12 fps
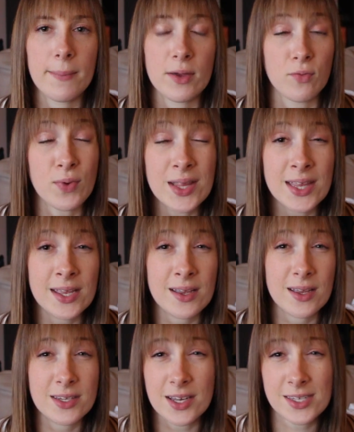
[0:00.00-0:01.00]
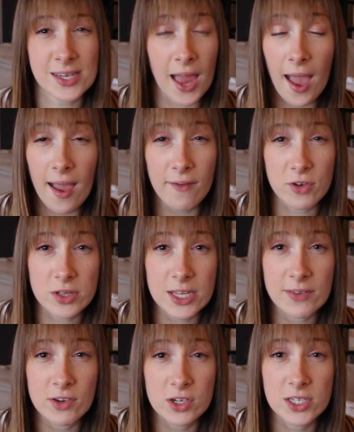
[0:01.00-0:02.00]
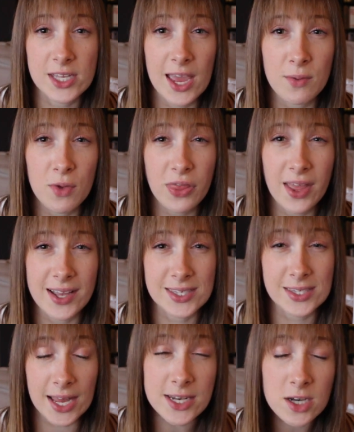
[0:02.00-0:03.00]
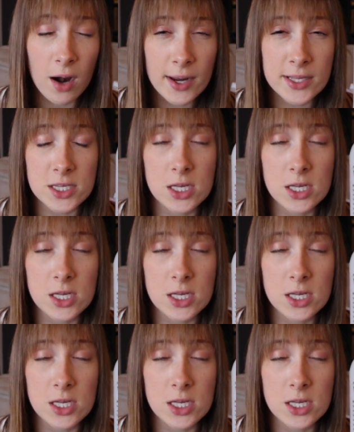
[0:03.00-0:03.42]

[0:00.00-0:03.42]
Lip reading: It really doesn't ever leave your skin with like a scent on it.